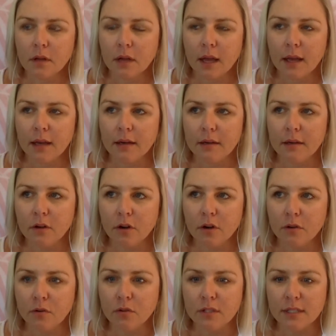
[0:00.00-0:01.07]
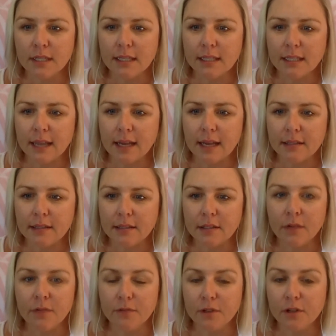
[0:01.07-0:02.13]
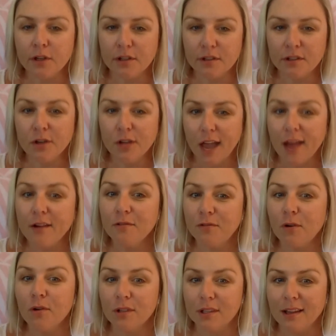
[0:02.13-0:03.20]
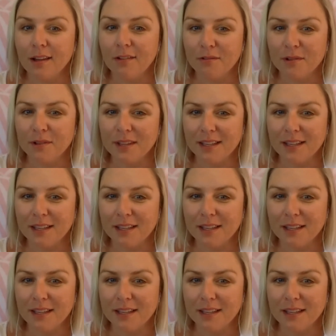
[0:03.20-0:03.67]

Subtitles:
CTAs and stuff, you can fall in love with the